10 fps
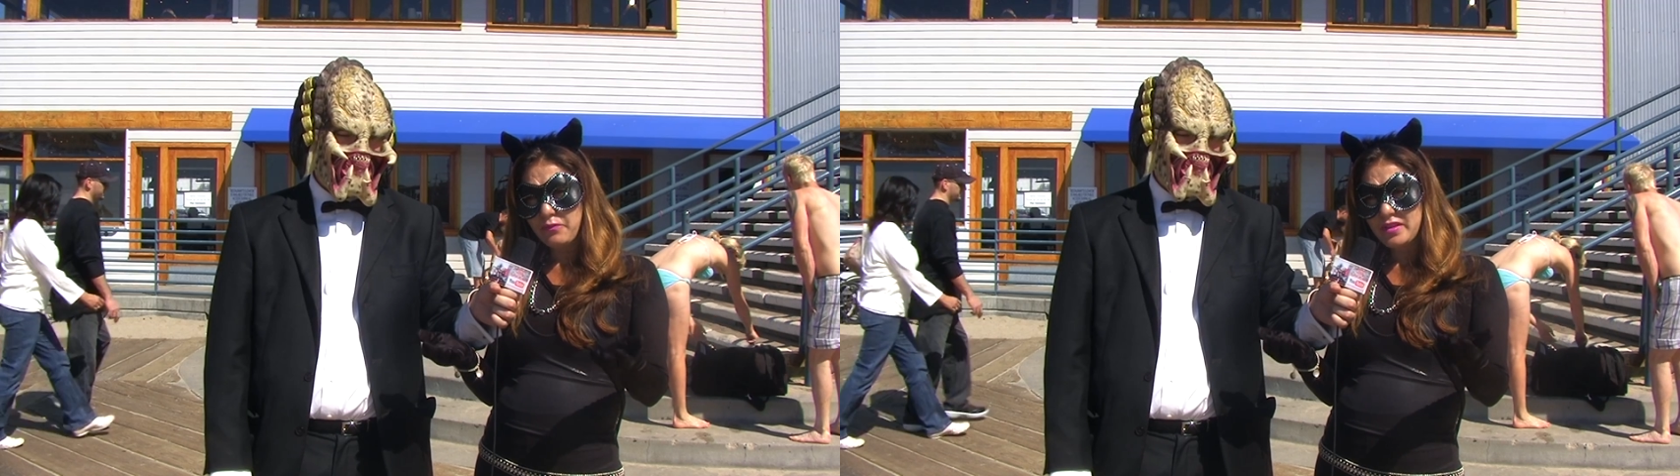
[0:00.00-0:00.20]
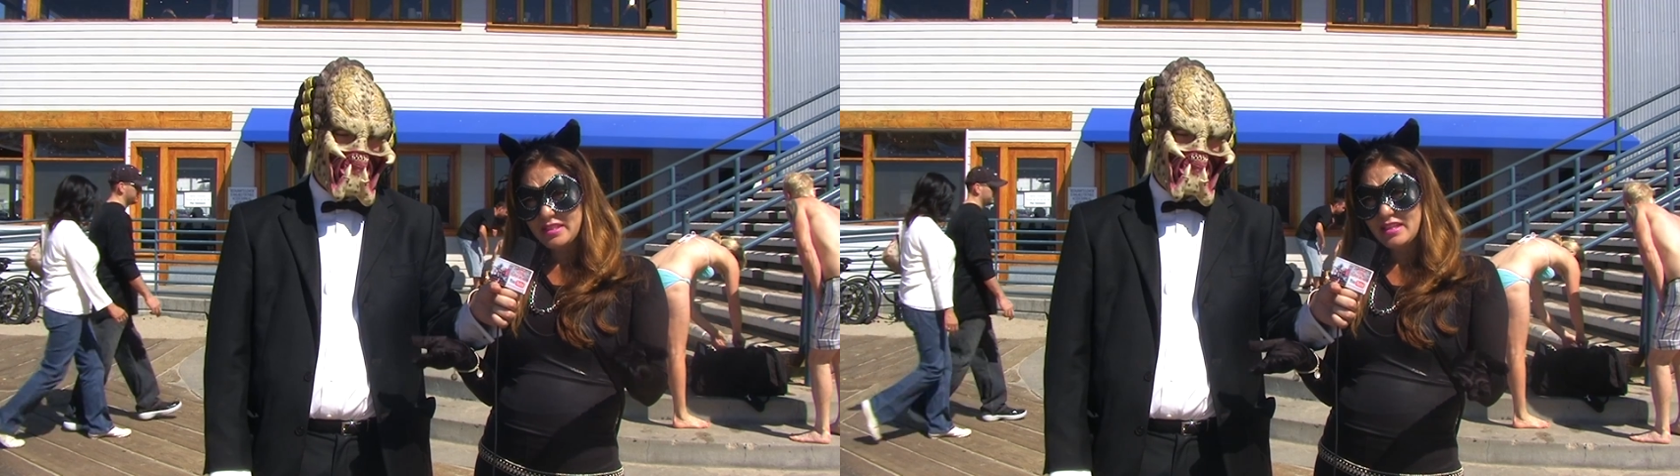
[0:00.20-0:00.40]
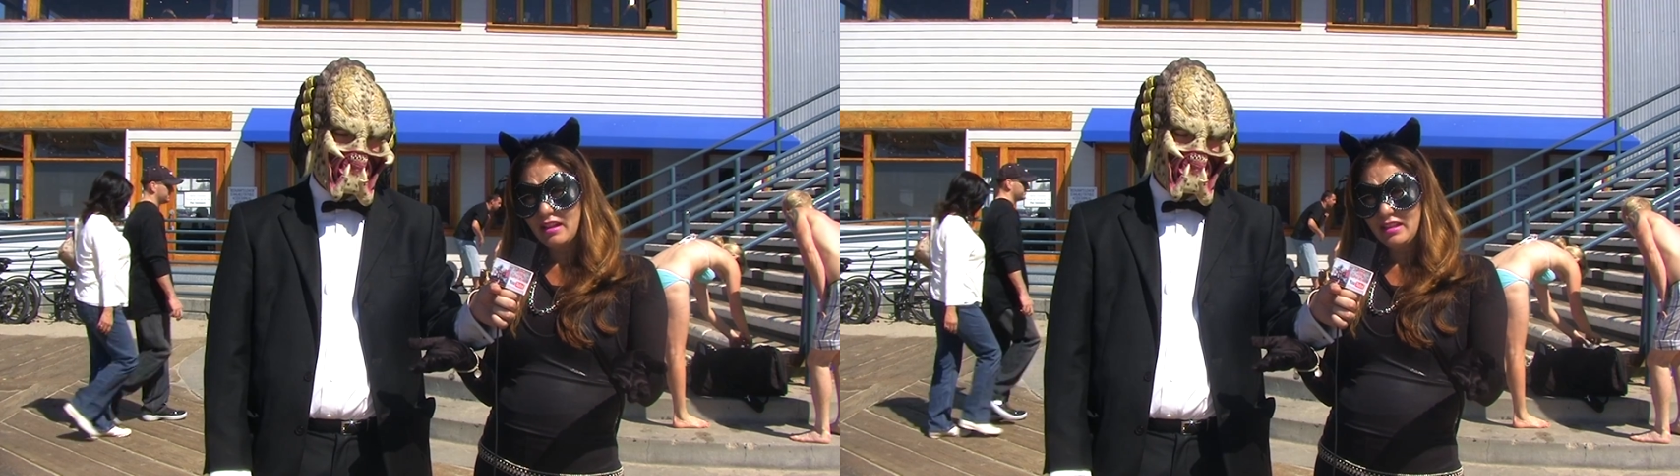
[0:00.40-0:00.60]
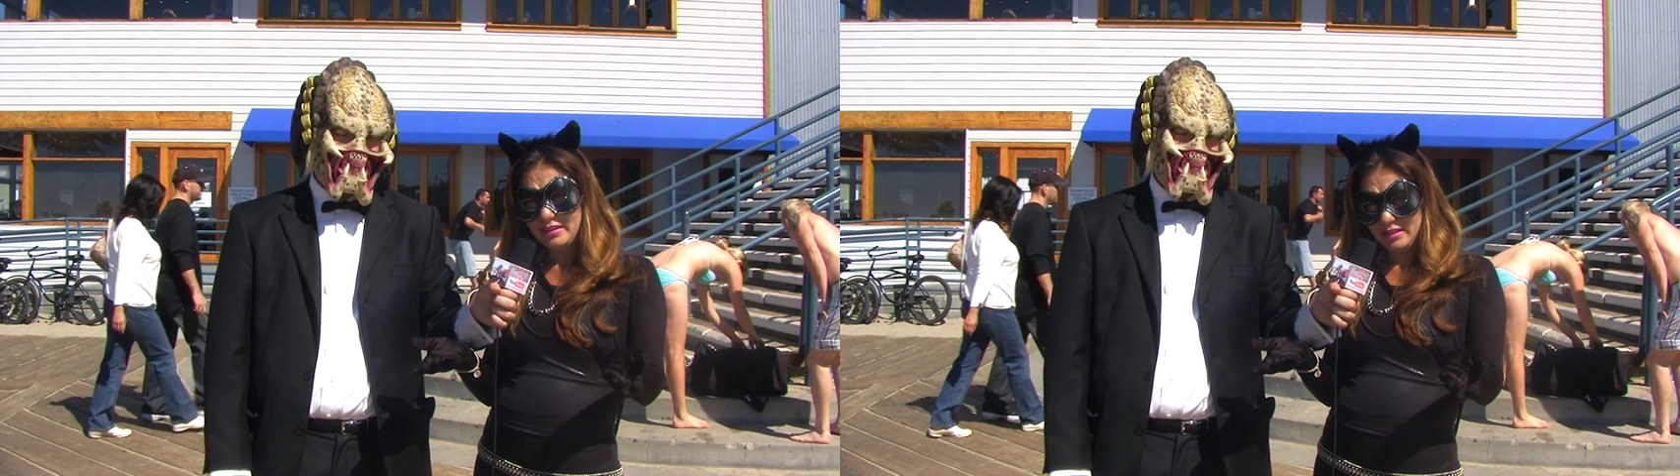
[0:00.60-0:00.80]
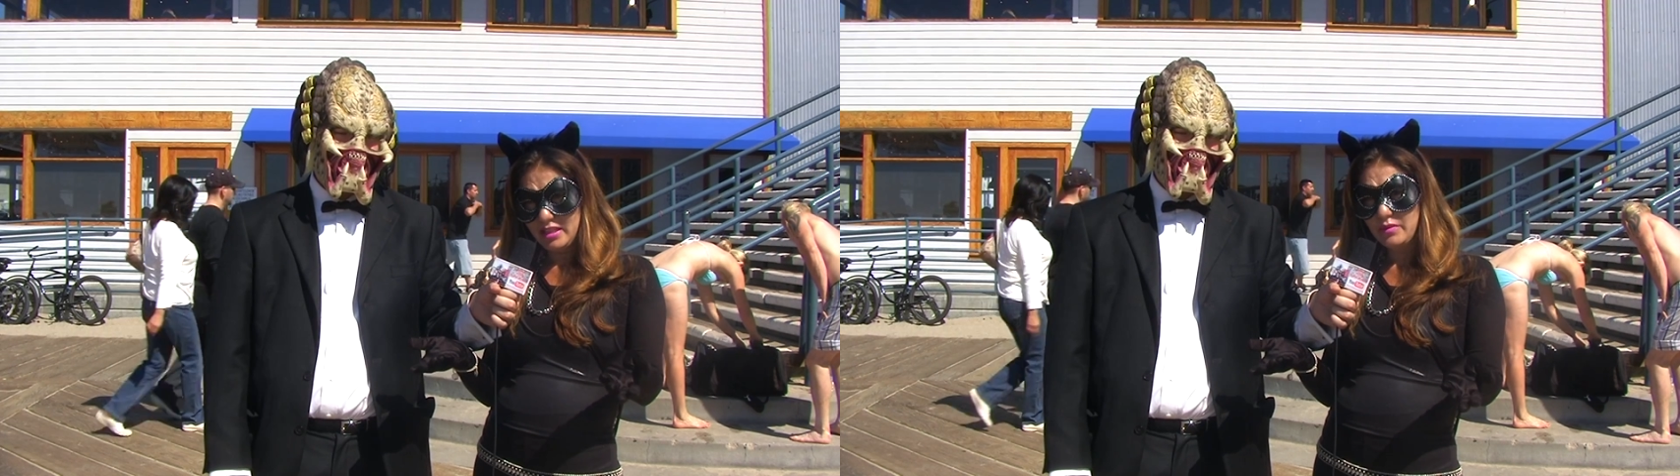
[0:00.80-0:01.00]
physical
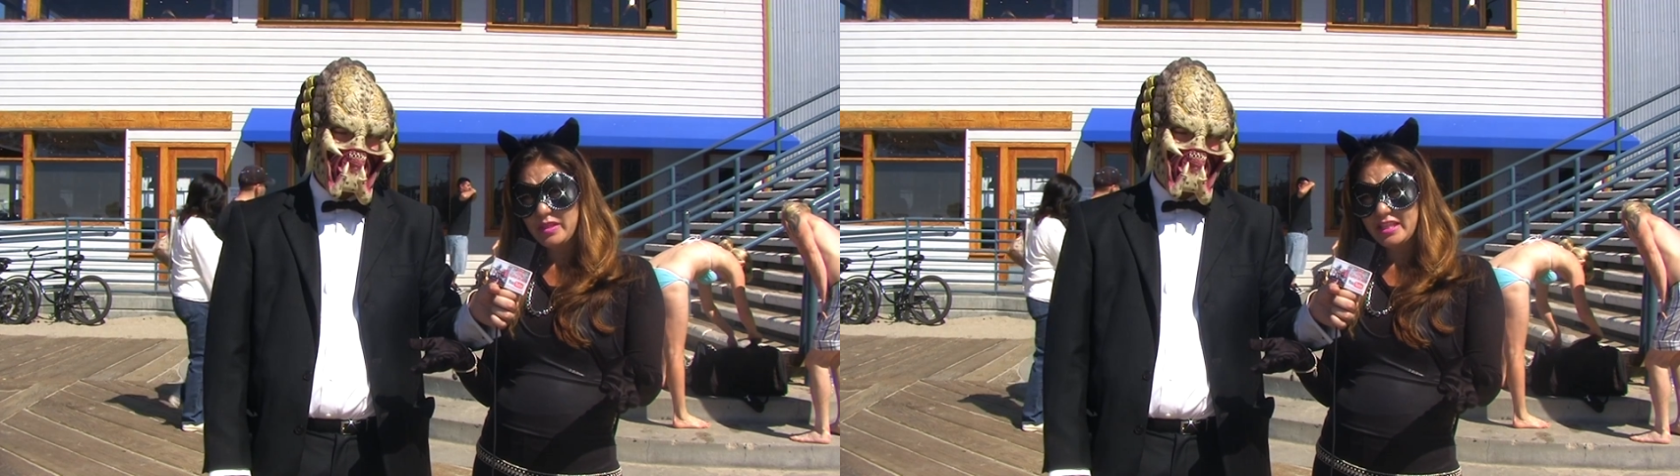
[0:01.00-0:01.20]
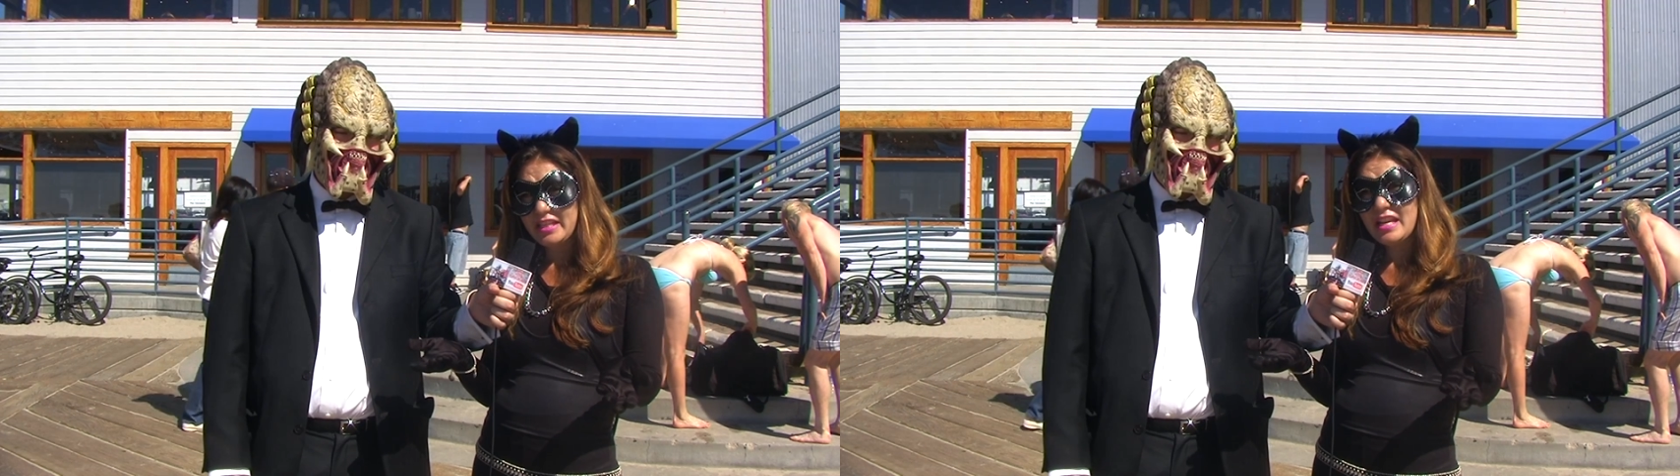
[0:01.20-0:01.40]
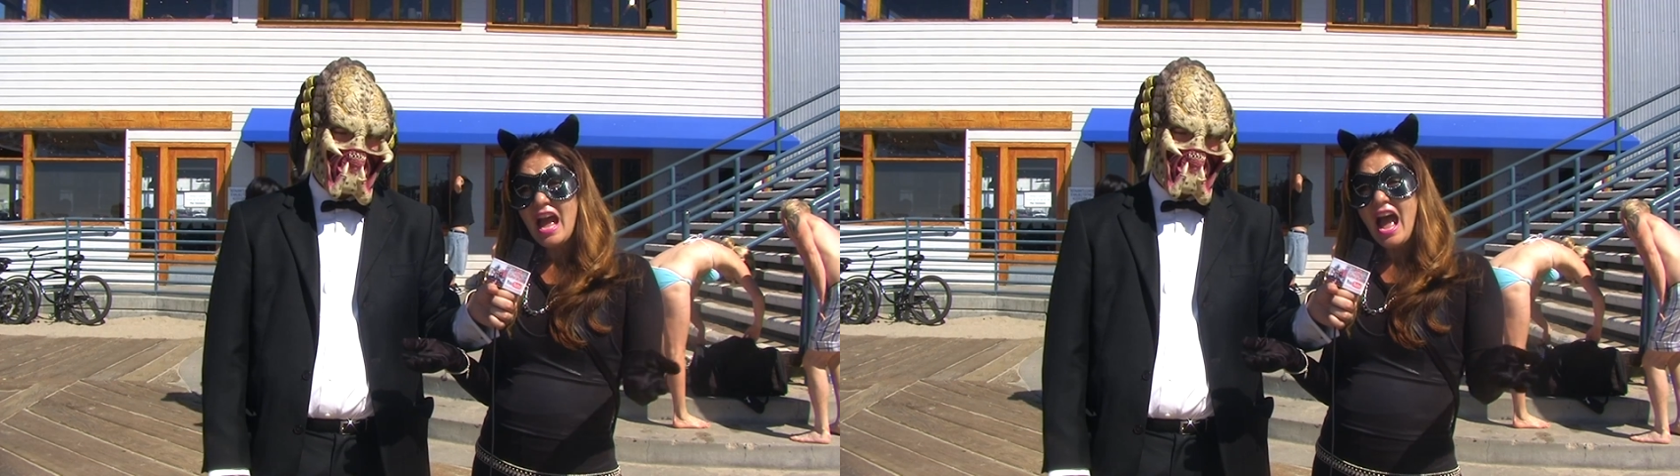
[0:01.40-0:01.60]
activity,